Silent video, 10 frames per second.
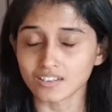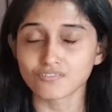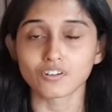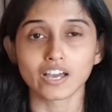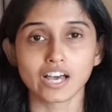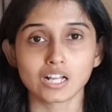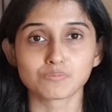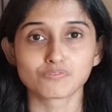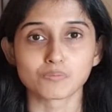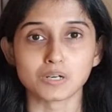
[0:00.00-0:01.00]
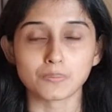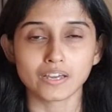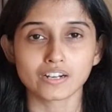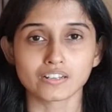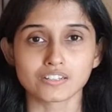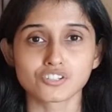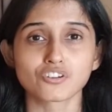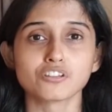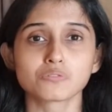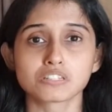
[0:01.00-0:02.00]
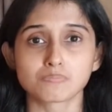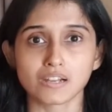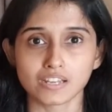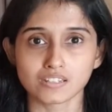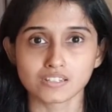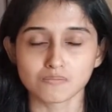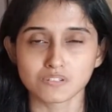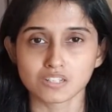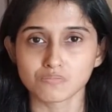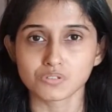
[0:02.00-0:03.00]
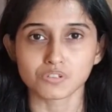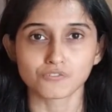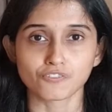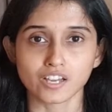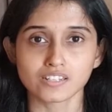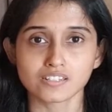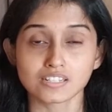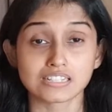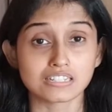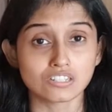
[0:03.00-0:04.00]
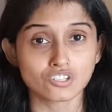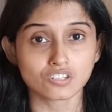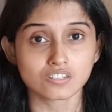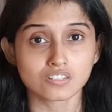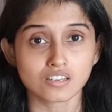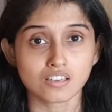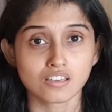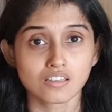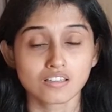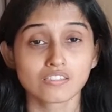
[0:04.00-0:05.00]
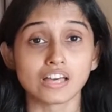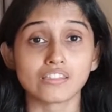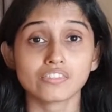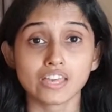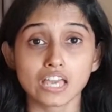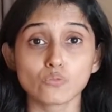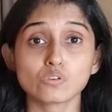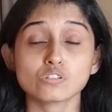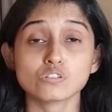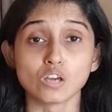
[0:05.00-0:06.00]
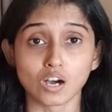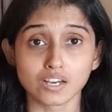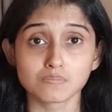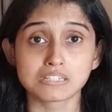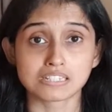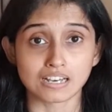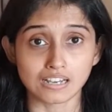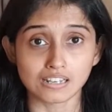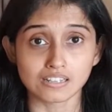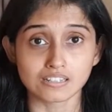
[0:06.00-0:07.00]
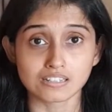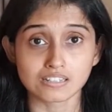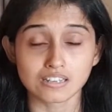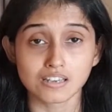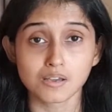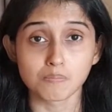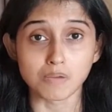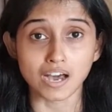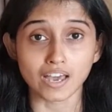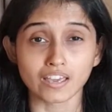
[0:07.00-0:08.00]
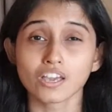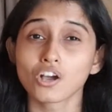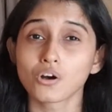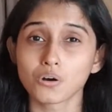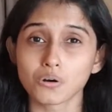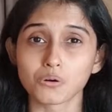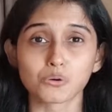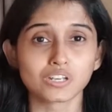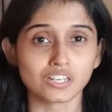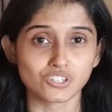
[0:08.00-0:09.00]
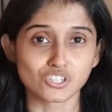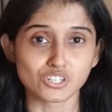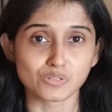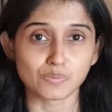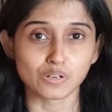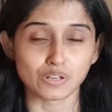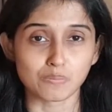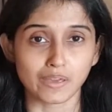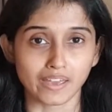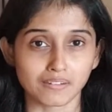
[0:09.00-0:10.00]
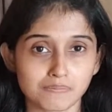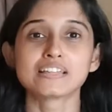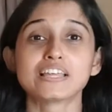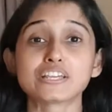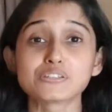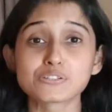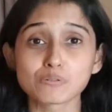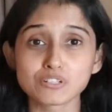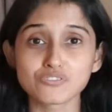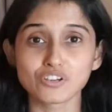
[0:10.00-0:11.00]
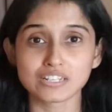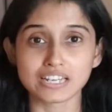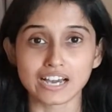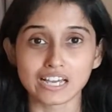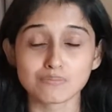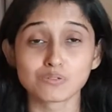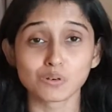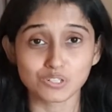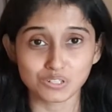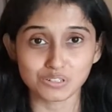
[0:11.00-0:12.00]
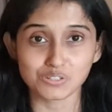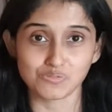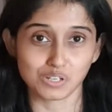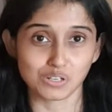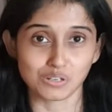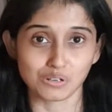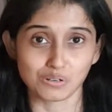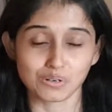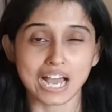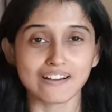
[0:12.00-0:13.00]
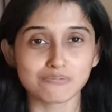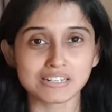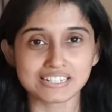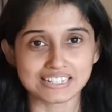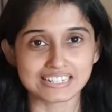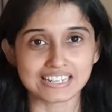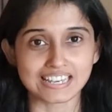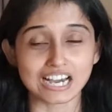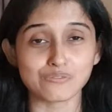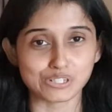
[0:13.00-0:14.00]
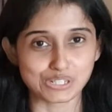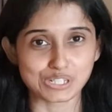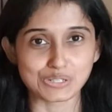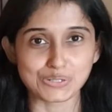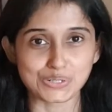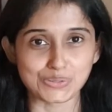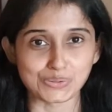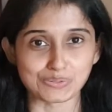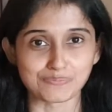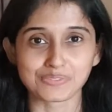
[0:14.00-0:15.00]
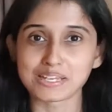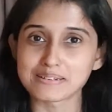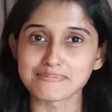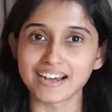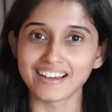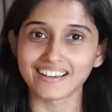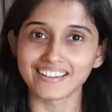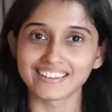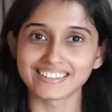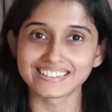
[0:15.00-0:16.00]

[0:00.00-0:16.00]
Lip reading: for help from her parents, trying to explain her symptoms to her friends, her teachers, that they will not be silenced by, oh, it's just a period pain. Thank you so much for your time and watching this video. Have a blessed day. I will see you soon. Bye.